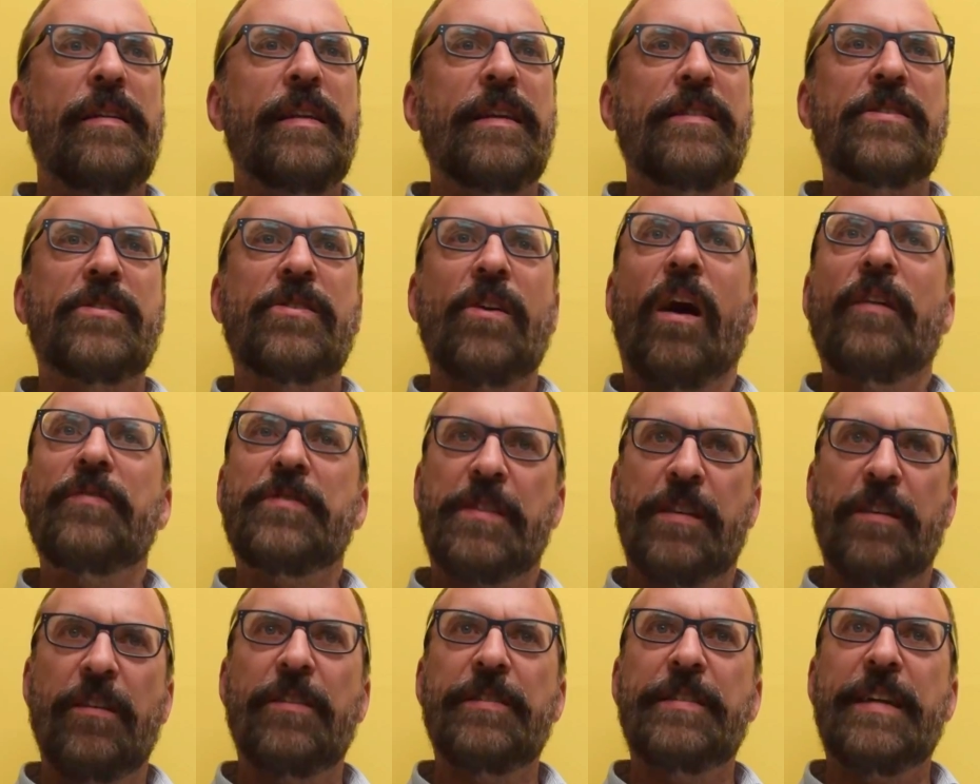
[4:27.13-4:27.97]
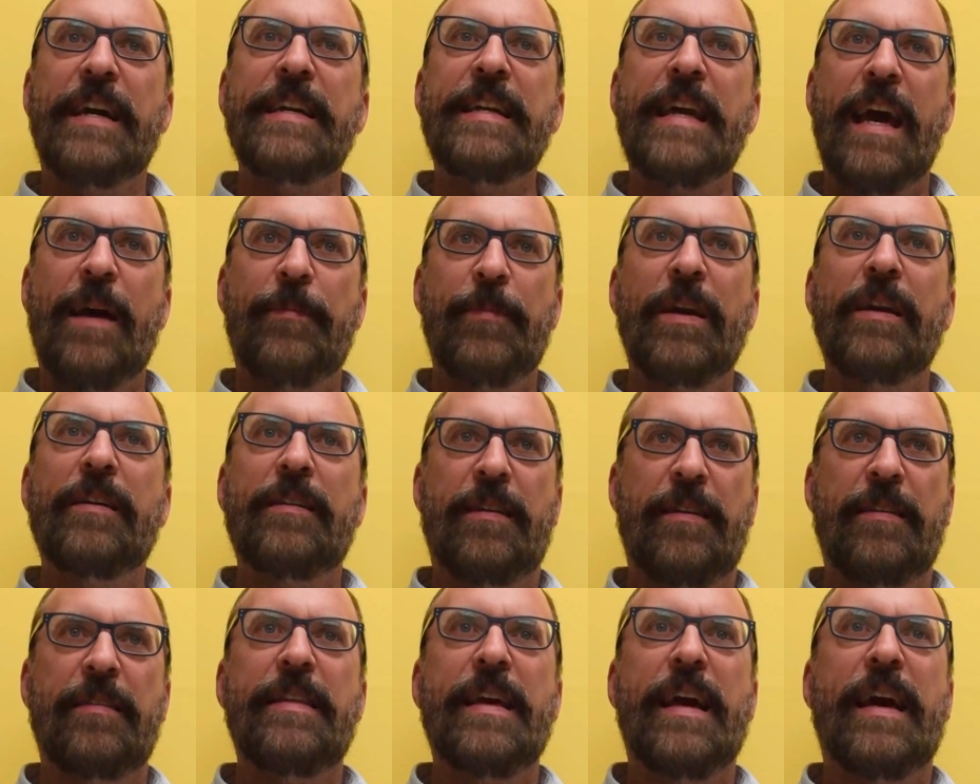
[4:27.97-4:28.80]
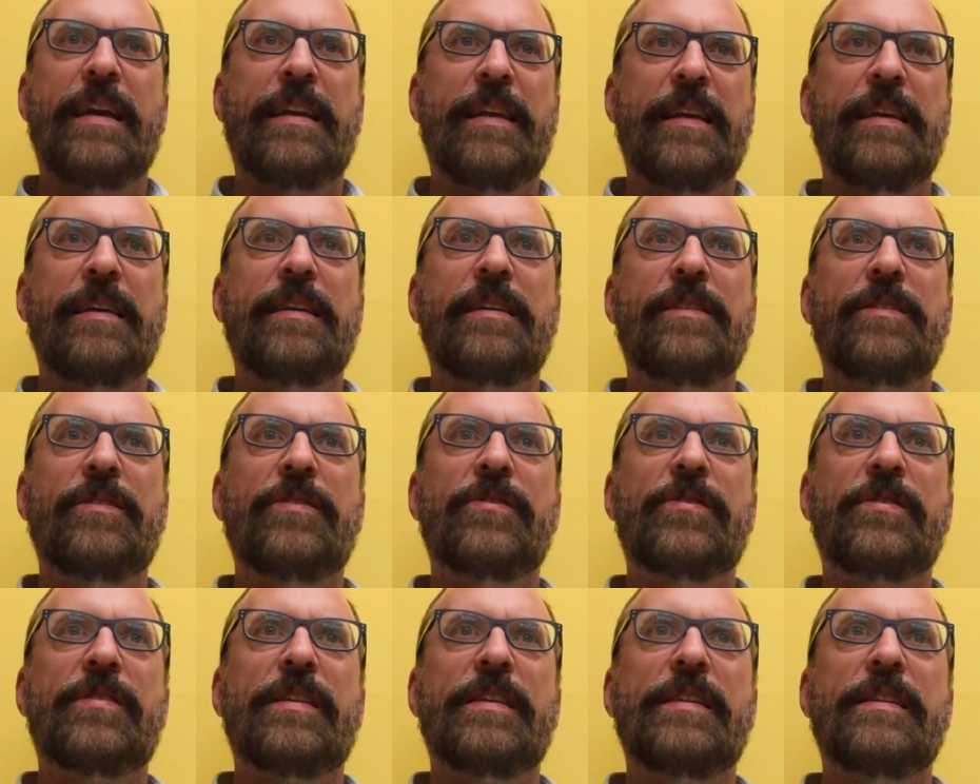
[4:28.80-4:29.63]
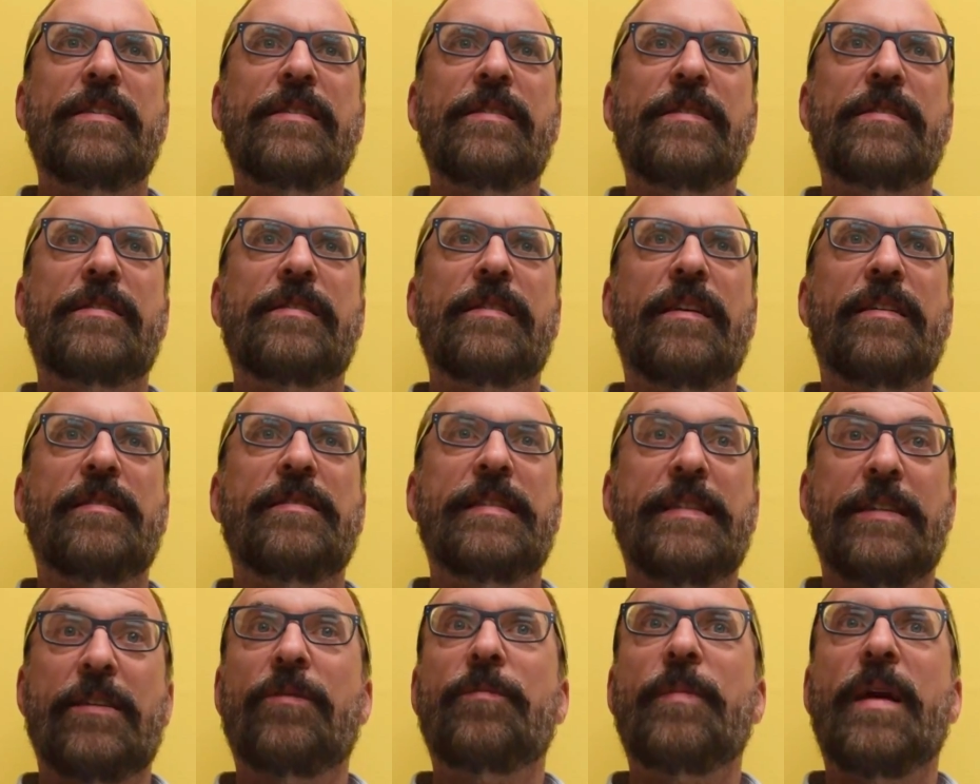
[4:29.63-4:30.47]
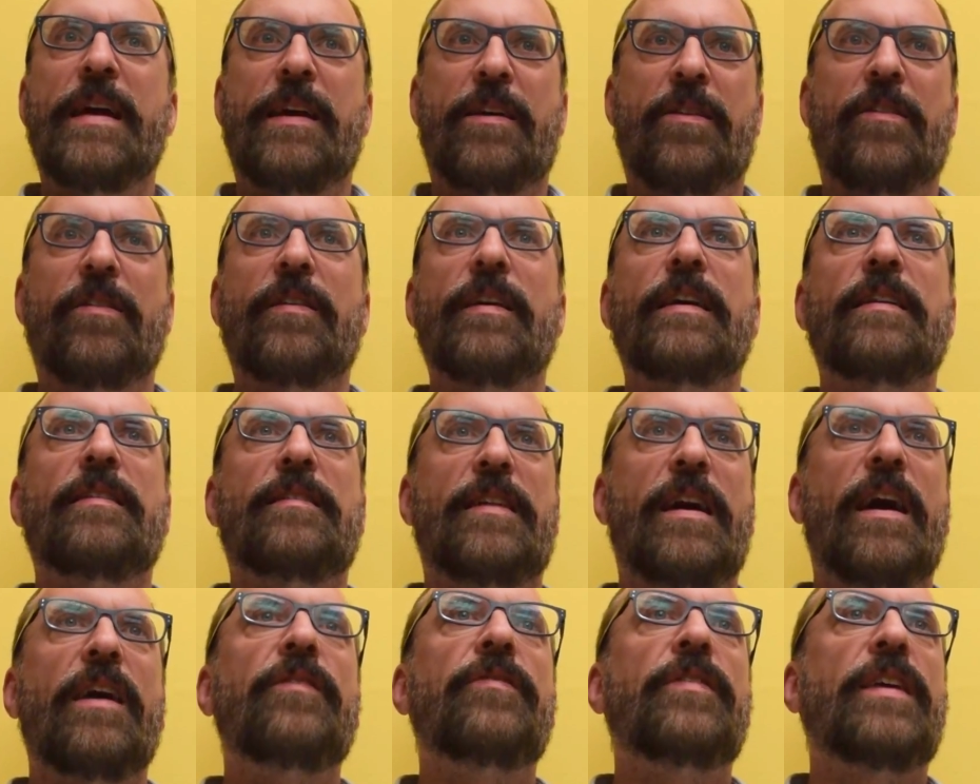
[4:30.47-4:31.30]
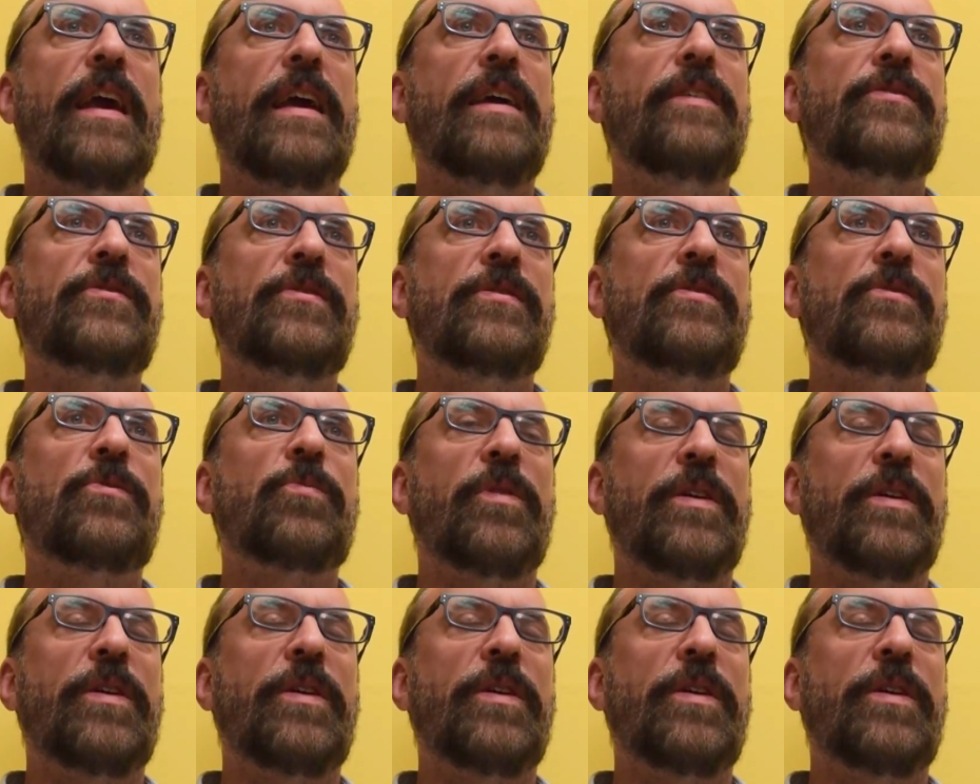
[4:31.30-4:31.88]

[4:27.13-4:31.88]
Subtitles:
soft skill dynamic that is a deal maker in a lot of cases.